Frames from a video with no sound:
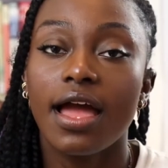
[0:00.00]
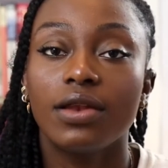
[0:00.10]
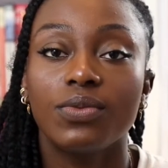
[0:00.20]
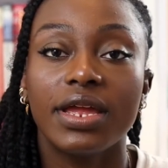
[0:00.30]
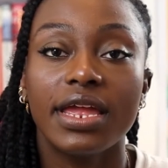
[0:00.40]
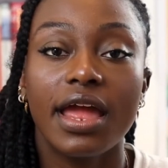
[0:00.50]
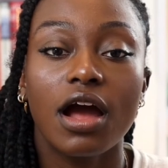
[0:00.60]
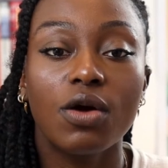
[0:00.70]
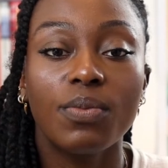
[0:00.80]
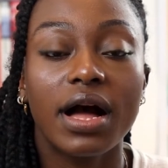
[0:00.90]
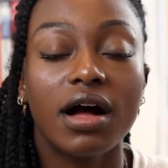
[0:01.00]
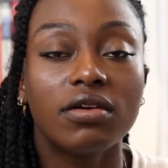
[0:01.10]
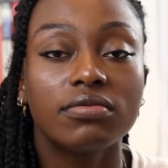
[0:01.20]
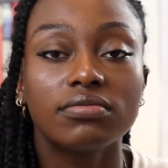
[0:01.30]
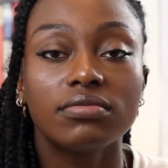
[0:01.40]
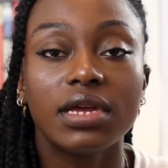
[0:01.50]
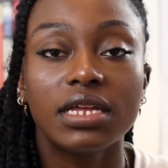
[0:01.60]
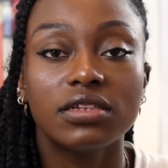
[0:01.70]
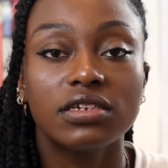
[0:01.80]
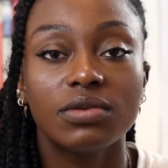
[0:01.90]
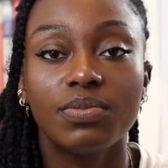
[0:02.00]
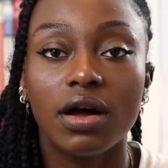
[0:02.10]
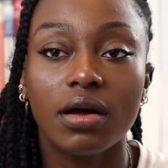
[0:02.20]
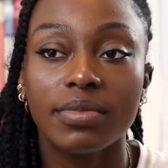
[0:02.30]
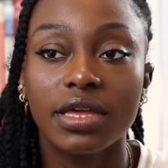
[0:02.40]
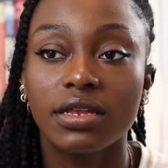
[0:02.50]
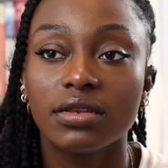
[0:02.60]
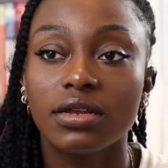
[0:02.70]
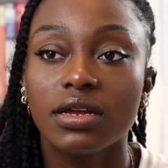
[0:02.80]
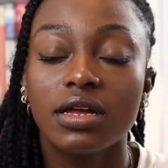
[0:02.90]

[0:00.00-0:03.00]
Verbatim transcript: and we help out in the department.